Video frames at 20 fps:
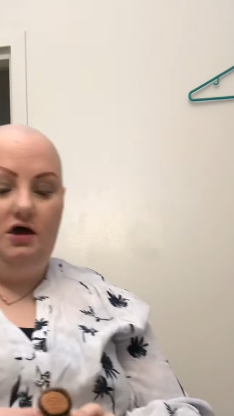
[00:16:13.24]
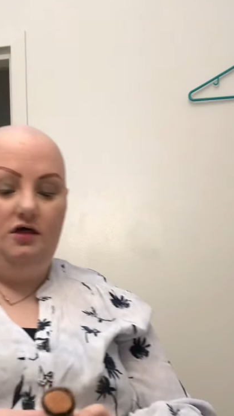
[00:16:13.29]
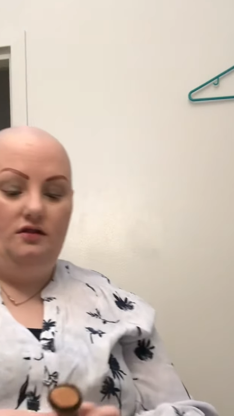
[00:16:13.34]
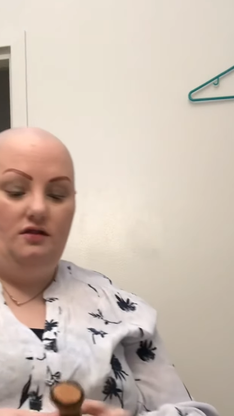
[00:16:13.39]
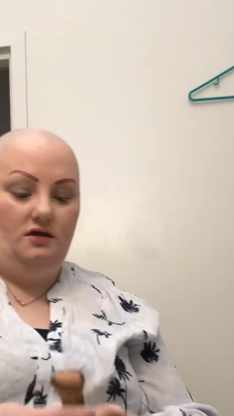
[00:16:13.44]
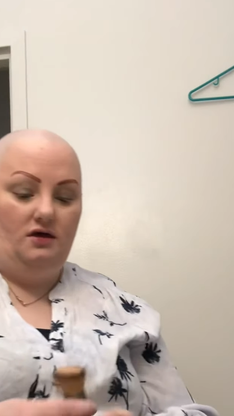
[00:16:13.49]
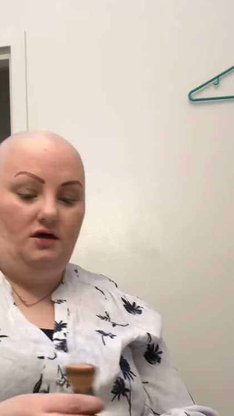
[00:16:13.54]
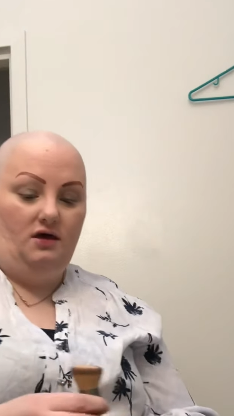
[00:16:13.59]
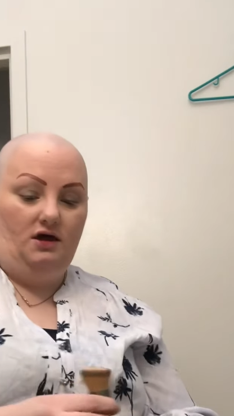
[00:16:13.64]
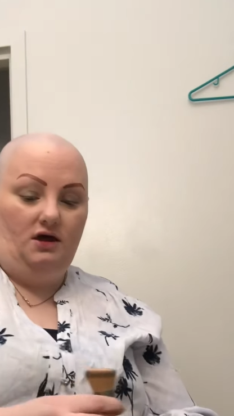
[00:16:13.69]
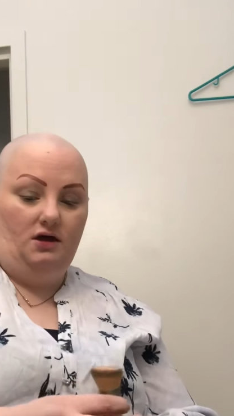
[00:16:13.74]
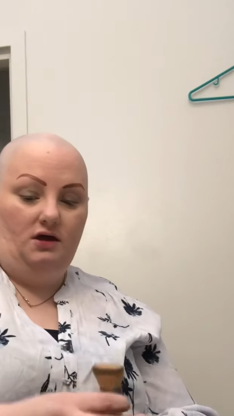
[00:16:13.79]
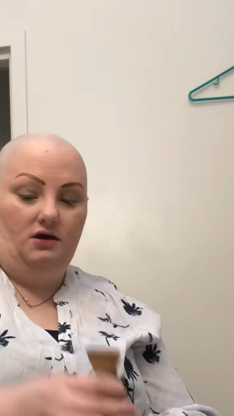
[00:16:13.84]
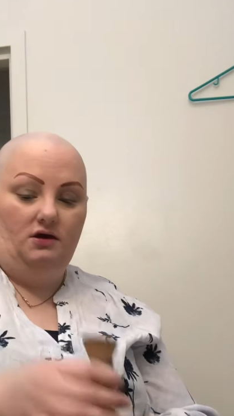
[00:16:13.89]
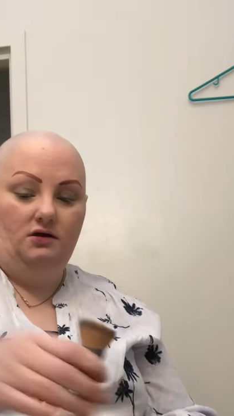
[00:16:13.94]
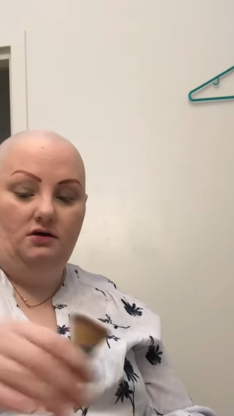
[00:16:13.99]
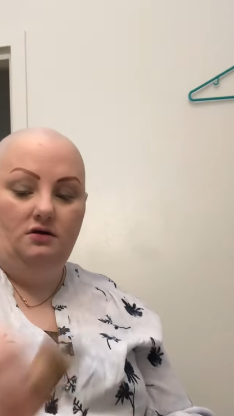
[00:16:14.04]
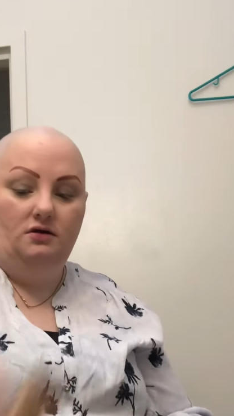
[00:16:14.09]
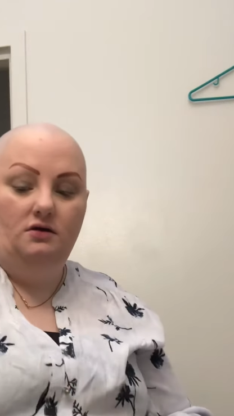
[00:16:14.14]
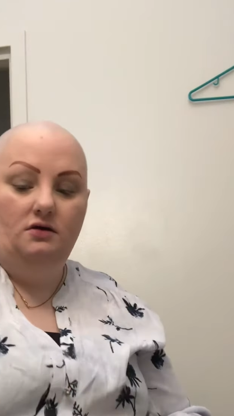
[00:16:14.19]

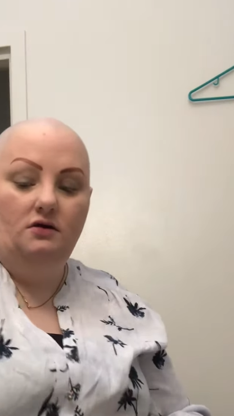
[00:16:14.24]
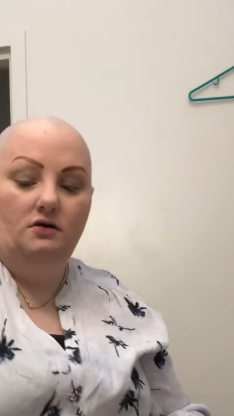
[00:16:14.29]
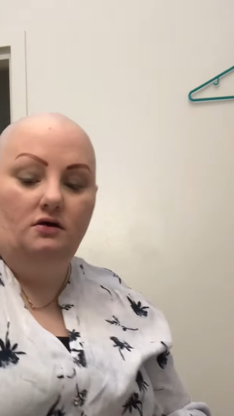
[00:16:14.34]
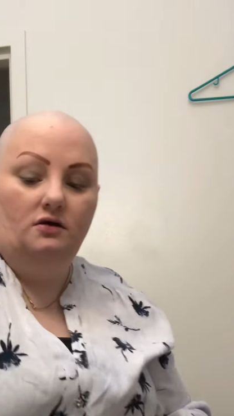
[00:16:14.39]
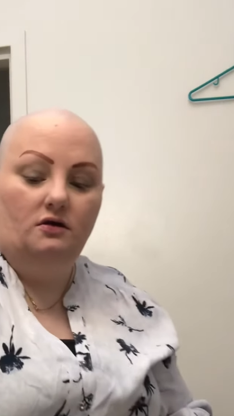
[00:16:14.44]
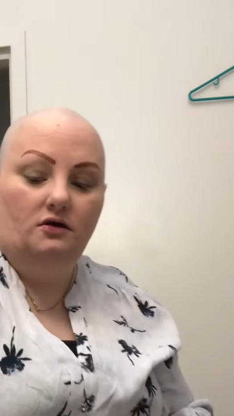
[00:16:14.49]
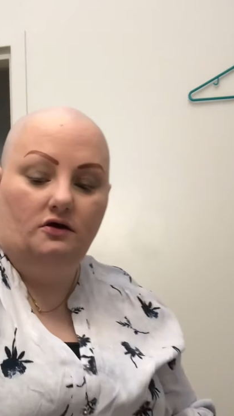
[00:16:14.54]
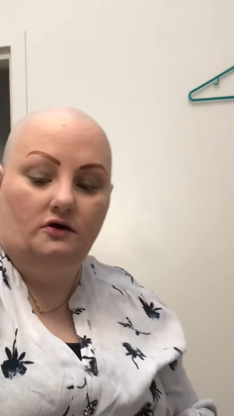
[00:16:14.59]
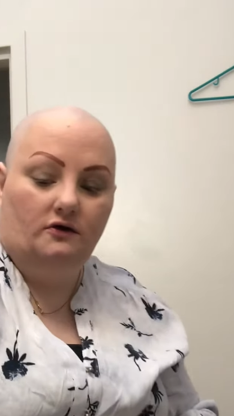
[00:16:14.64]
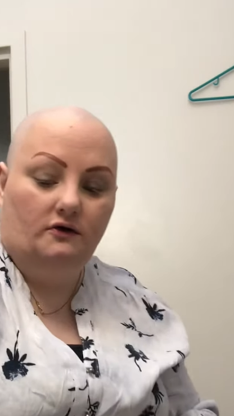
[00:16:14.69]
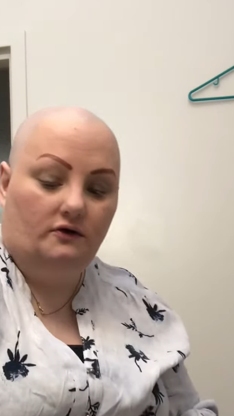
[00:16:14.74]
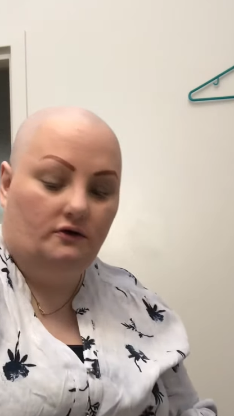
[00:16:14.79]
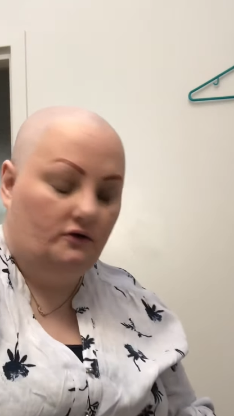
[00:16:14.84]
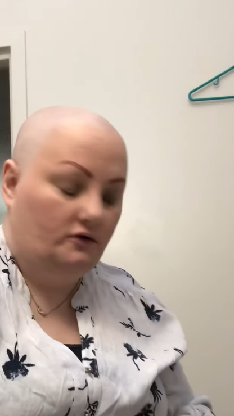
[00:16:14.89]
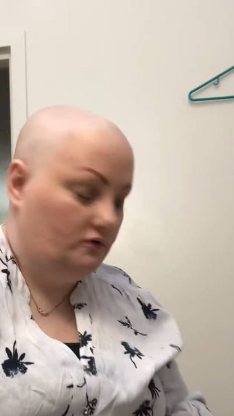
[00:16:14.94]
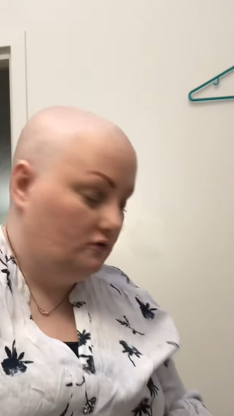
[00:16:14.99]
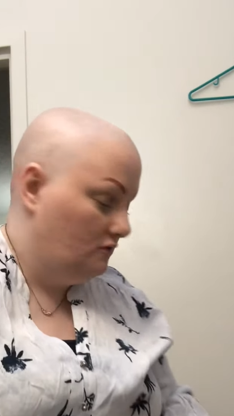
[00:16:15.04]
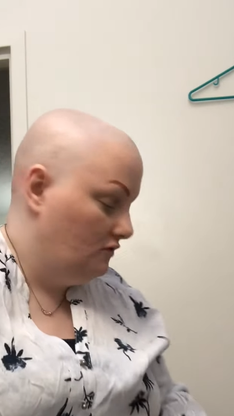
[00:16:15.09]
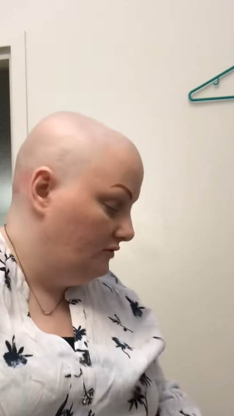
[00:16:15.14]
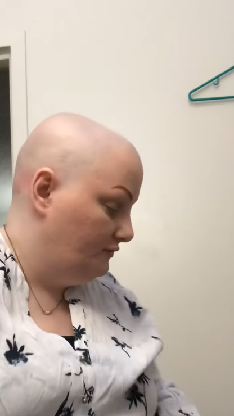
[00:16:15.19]
then,
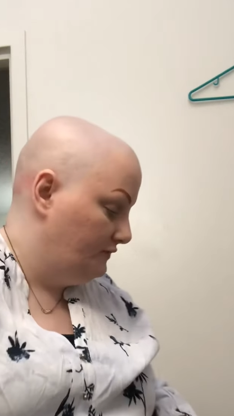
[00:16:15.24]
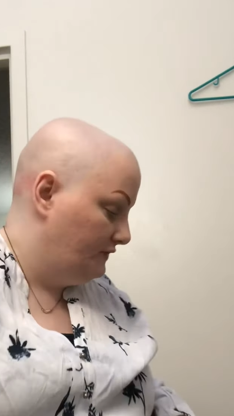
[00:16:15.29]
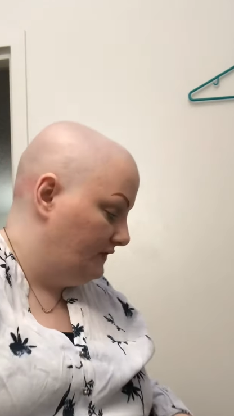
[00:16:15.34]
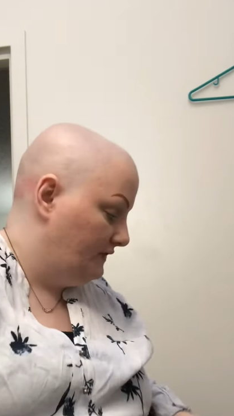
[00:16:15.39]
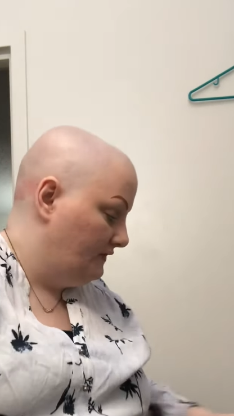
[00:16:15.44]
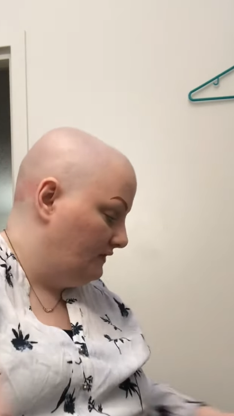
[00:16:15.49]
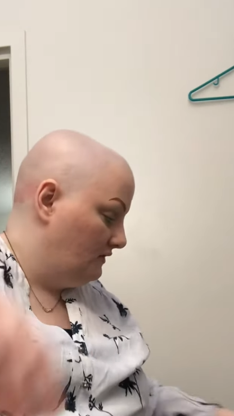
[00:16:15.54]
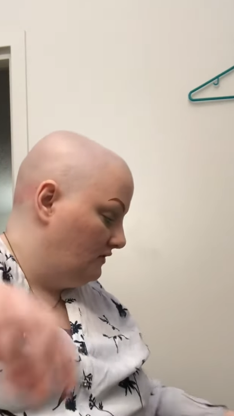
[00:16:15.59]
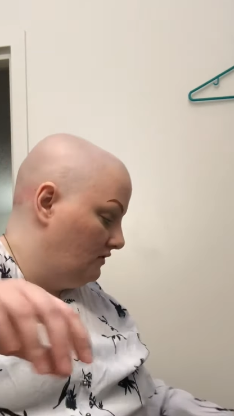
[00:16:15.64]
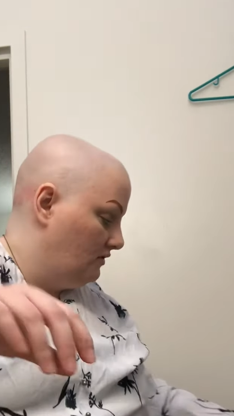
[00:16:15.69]
whoops,